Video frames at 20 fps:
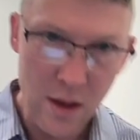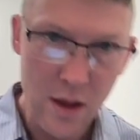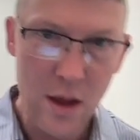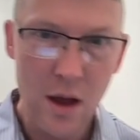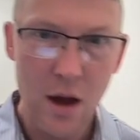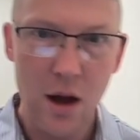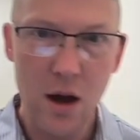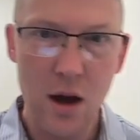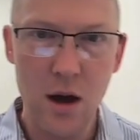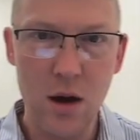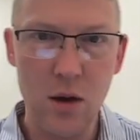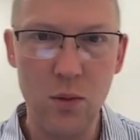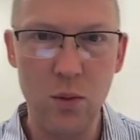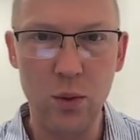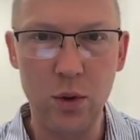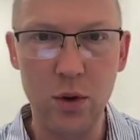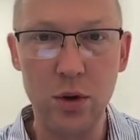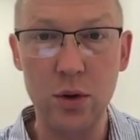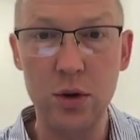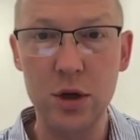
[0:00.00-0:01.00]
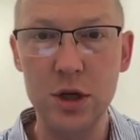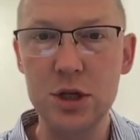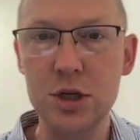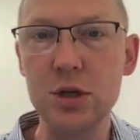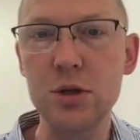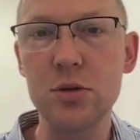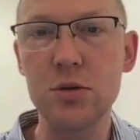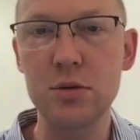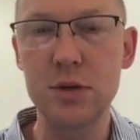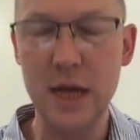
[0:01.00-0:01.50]
We're going
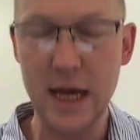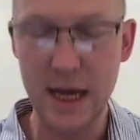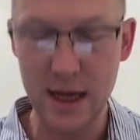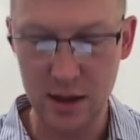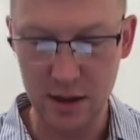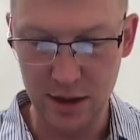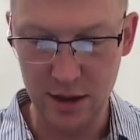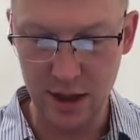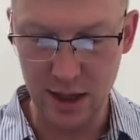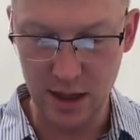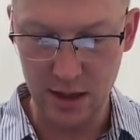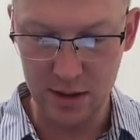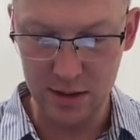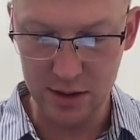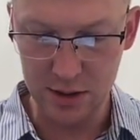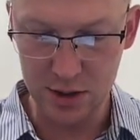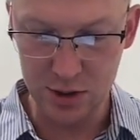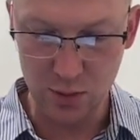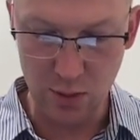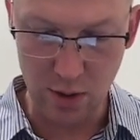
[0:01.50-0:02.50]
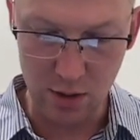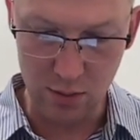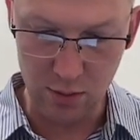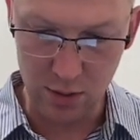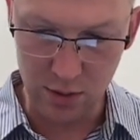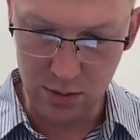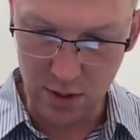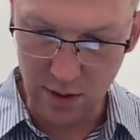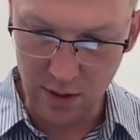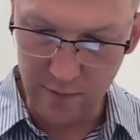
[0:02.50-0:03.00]
to take the square
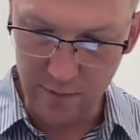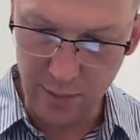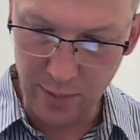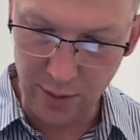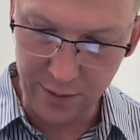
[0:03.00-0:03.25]
root of both